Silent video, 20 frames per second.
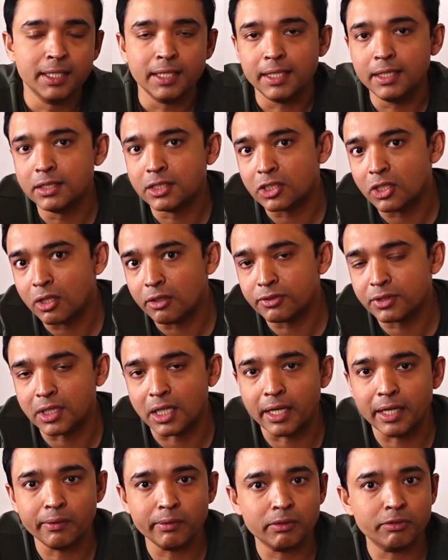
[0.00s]
Instead of
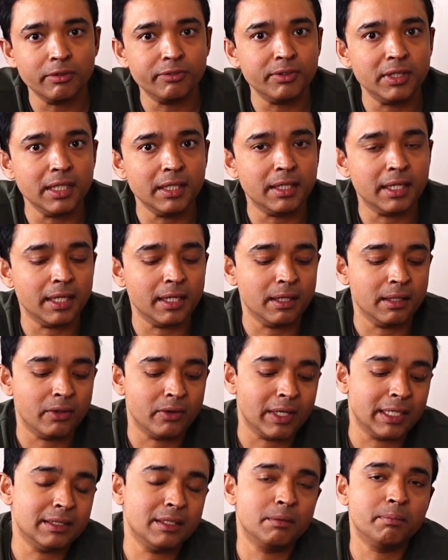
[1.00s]
starting with 50K,
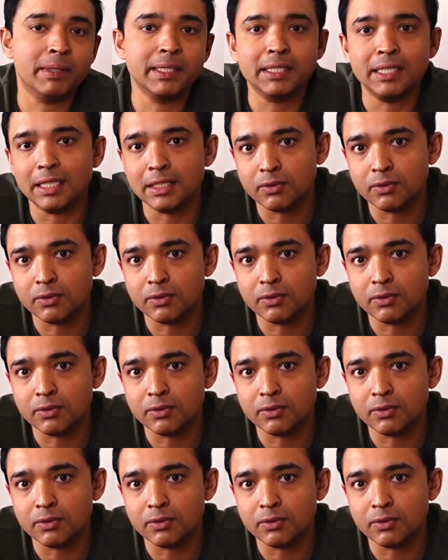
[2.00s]
rather might